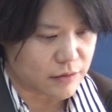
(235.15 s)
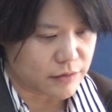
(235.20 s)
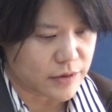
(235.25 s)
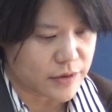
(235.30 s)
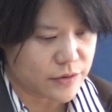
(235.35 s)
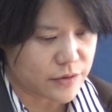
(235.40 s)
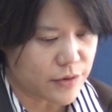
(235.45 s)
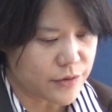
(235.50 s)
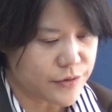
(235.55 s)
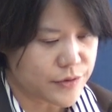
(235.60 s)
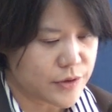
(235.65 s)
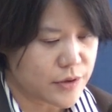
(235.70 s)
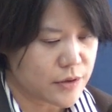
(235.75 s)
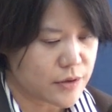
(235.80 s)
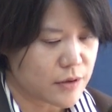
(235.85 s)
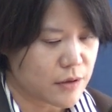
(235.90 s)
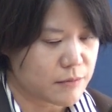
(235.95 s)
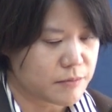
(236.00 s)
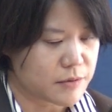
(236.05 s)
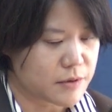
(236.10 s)

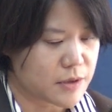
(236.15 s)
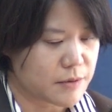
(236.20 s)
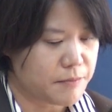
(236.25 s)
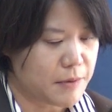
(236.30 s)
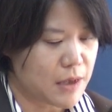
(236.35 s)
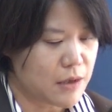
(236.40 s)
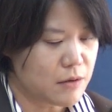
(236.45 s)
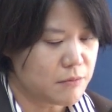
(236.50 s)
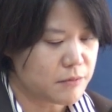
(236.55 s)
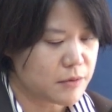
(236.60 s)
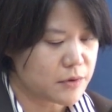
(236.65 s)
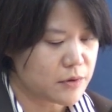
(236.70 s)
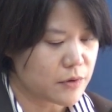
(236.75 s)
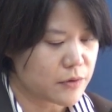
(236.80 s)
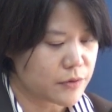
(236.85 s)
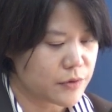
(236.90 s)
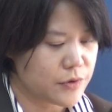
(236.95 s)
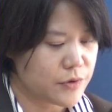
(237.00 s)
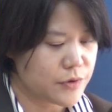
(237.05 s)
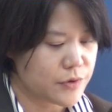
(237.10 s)
research of development
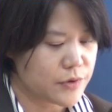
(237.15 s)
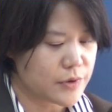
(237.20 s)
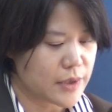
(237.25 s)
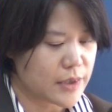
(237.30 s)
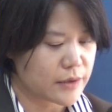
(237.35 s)
of acute